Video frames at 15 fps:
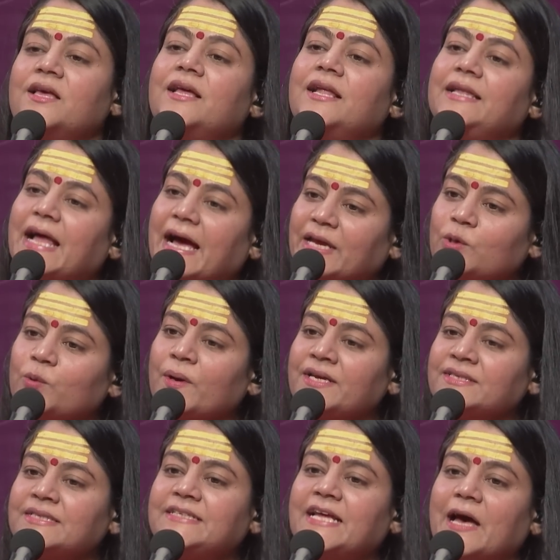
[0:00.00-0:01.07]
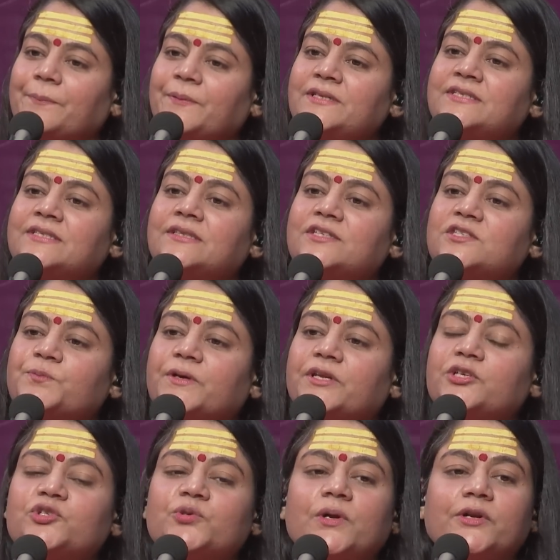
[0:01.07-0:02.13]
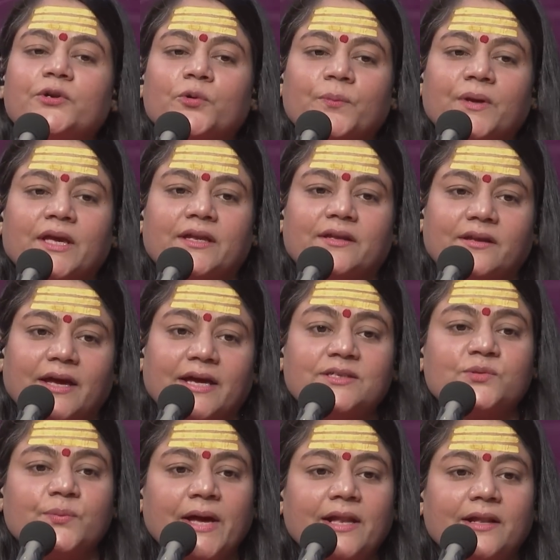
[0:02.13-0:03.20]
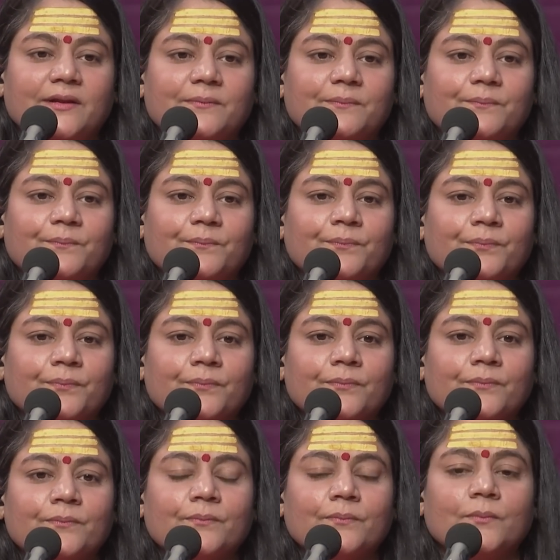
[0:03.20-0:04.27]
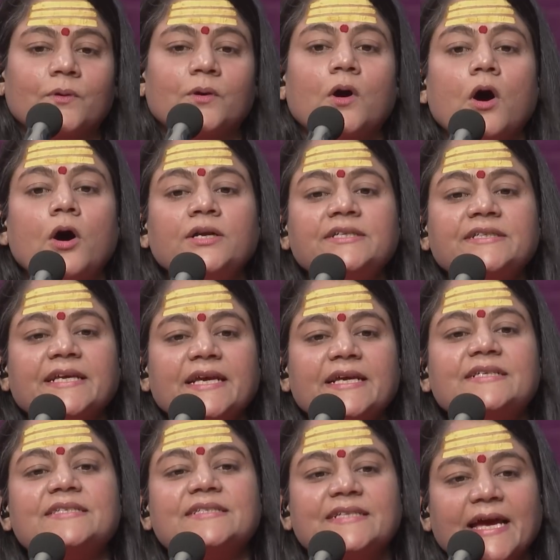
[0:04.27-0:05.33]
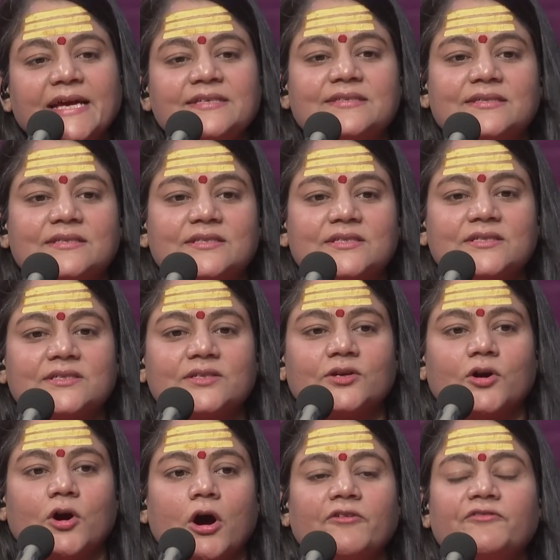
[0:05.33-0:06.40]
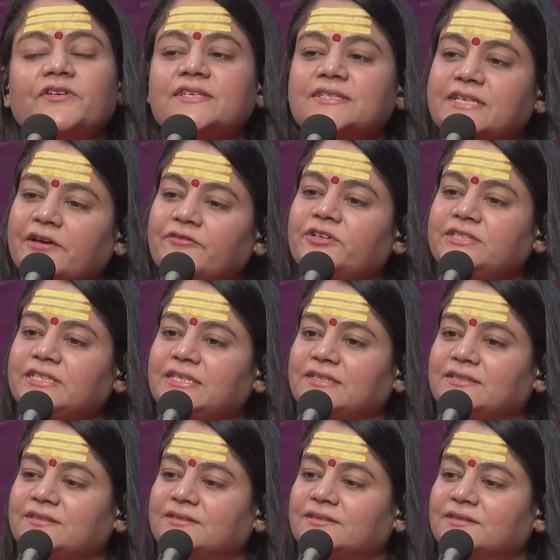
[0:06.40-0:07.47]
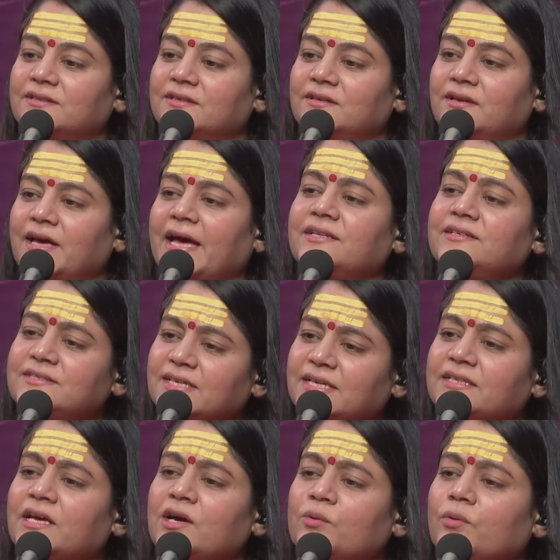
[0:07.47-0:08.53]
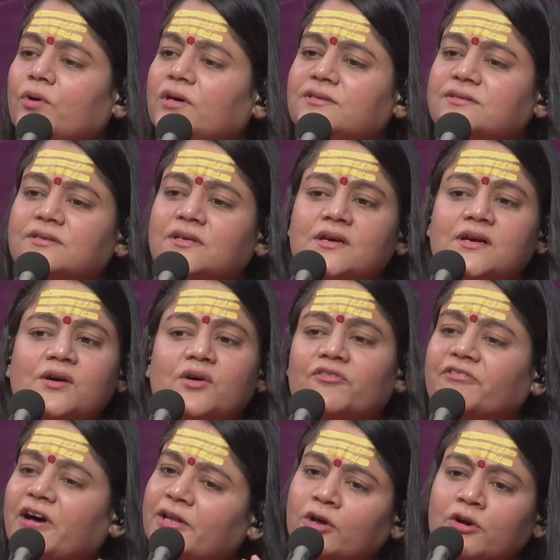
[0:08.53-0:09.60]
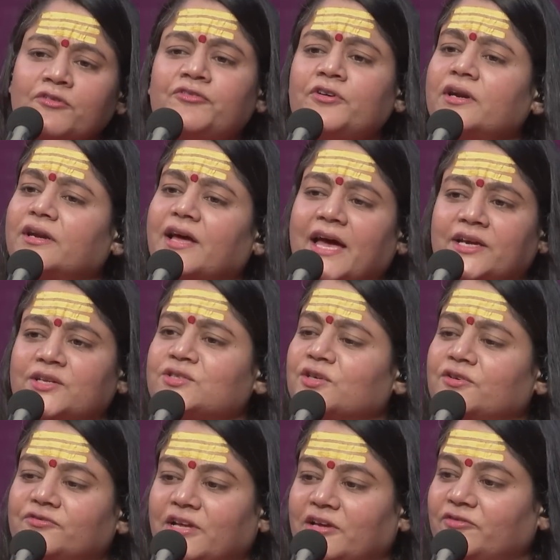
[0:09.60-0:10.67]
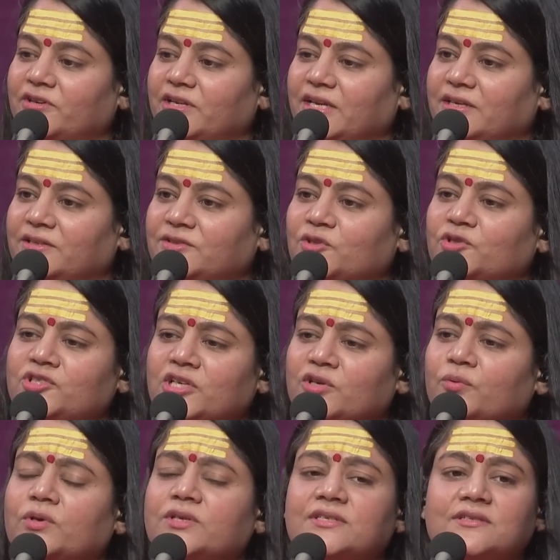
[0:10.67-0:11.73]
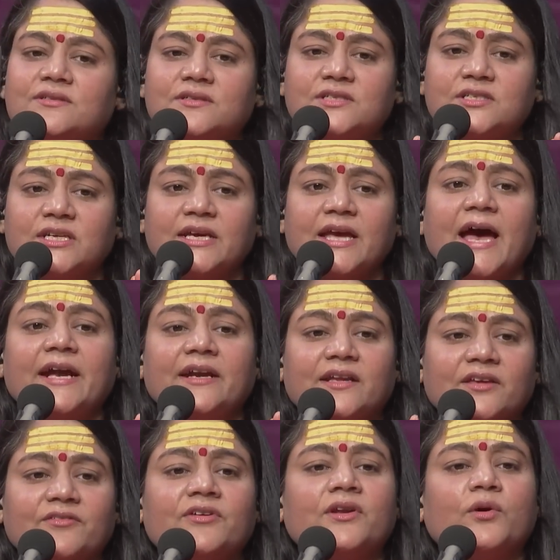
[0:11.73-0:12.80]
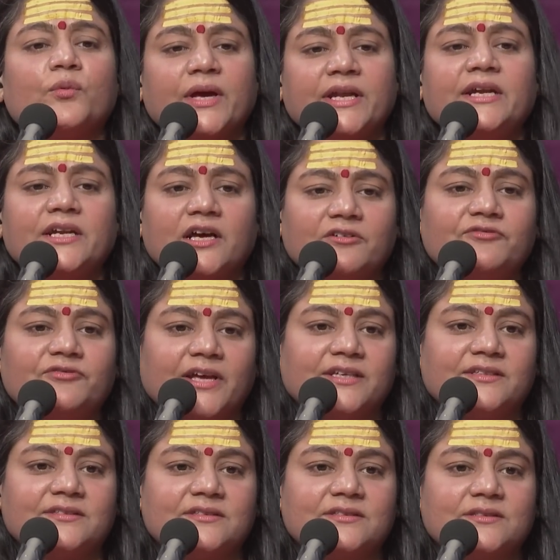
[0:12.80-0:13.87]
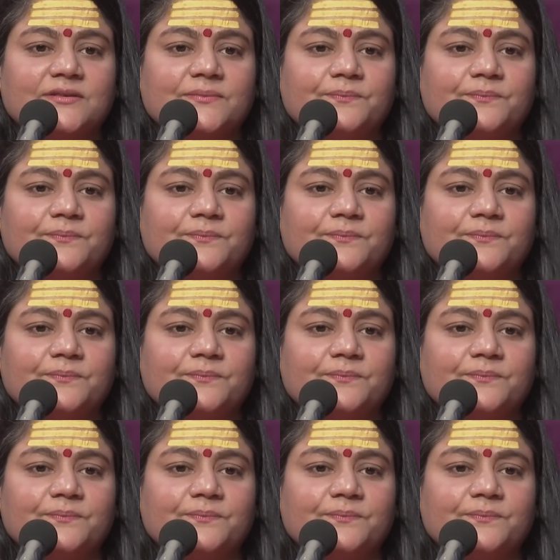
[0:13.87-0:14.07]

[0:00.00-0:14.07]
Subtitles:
Likewise, it happens in the spiritual domain as well. God takes tests of his devotees, and Sita was one of her kinds of devotees. So she had given a very tough test.